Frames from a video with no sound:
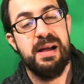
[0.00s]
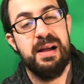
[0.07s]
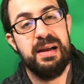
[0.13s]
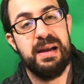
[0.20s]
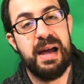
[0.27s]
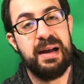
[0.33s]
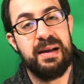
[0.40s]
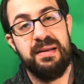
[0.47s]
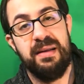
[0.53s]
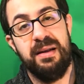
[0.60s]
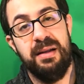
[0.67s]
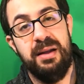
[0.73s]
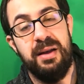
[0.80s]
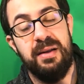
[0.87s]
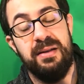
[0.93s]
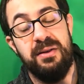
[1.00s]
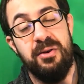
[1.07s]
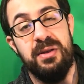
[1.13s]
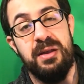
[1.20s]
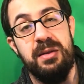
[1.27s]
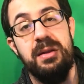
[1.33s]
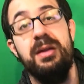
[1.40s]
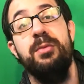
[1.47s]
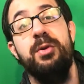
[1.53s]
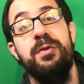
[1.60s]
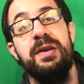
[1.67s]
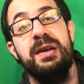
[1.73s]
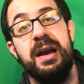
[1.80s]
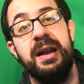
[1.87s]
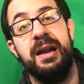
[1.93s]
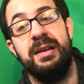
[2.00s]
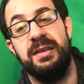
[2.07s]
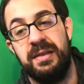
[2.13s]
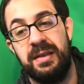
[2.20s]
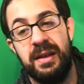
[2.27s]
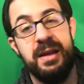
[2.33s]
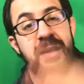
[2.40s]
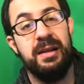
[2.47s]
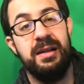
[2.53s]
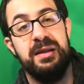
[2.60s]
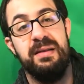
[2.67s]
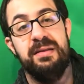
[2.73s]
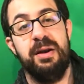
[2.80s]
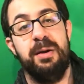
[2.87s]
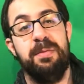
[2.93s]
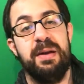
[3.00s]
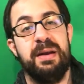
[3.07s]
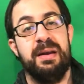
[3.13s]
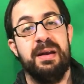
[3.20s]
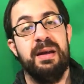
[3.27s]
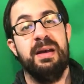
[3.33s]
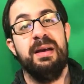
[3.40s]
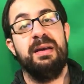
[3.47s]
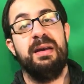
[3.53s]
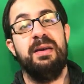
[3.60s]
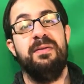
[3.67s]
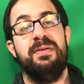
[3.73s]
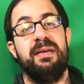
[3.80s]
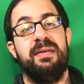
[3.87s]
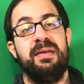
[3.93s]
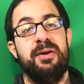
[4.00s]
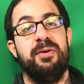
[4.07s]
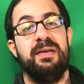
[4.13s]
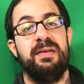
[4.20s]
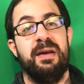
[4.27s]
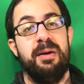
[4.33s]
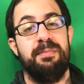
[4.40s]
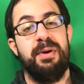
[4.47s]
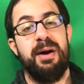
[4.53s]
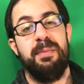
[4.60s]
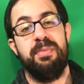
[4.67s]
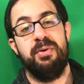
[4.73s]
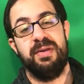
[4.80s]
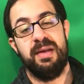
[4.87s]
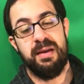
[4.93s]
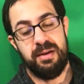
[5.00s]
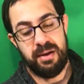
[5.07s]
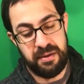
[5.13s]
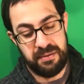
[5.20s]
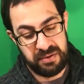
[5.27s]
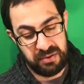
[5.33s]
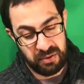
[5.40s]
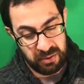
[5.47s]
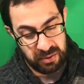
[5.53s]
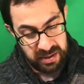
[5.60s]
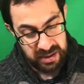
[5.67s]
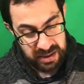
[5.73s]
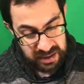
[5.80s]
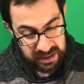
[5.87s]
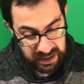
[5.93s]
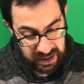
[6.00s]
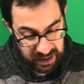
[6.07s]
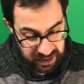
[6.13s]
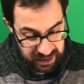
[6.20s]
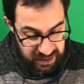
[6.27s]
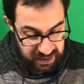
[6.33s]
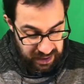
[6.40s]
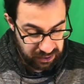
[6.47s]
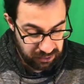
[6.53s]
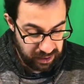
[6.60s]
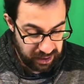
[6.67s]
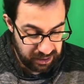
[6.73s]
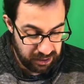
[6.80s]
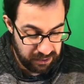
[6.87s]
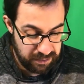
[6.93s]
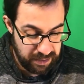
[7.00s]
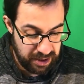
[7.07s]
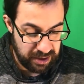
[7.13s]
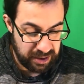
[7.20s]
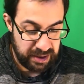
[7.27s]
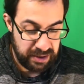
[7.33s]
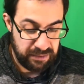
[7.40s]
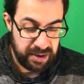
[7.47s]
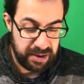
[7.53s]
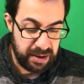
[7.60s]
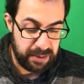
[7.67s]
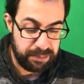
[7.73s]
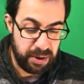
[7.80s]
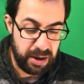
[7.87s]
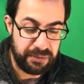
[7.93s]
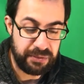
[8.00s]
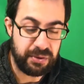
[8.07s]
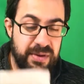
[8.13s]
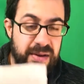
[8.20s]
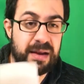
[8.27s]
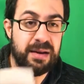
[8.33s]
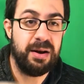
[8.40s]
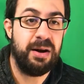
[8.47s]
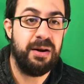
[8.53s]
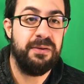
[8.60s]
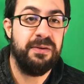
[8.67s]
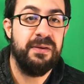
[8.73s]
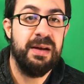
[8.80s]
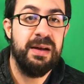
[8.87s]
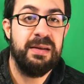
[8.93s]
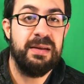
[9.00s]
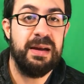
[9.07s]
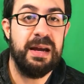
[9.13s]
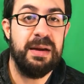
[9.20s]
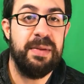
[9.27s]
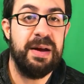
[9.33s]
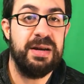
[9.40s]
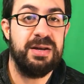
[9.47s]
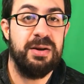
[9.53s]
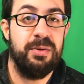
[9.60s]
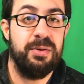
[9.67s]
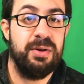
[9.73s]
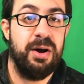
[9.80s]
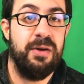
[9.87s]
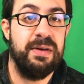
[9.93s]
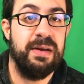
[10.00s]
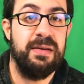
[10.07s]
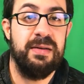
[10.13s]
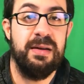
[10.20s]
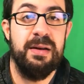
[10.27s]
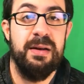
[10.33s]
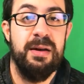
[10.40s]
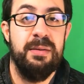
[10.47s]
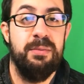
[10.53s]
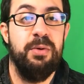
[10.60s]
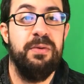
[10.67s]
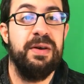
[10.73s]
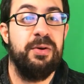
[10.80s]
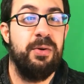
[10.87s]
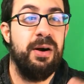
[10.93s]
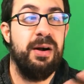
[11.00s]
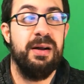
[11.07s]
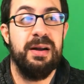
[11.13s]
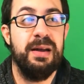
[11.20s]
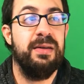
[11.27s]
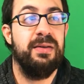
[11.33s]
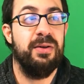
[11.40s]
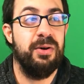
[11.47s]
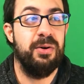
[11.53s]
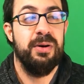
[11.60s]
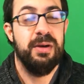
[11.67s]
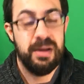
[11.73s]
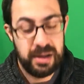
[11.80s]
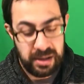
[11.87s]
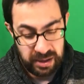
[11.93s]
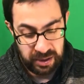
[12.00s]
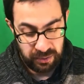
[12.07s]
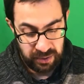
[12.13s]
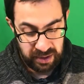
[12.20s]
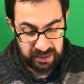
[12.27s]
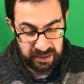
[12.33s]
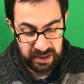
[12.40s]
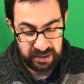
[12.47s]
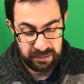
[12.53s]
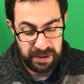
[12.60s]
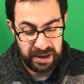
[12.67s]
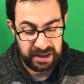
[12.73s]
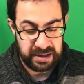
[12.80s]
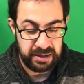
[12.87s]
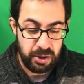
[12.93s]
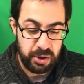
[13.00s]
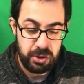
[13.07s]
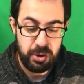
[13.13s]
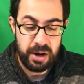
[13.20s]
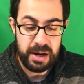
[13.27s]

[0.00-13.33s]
lacks that luster, and then the movie kind of just cleans it up and gives the series a proper send off. So yeah, that's what I love about it. It gives it a proper send off. The animation was obviously movie quality, so it was. It's by Kyoto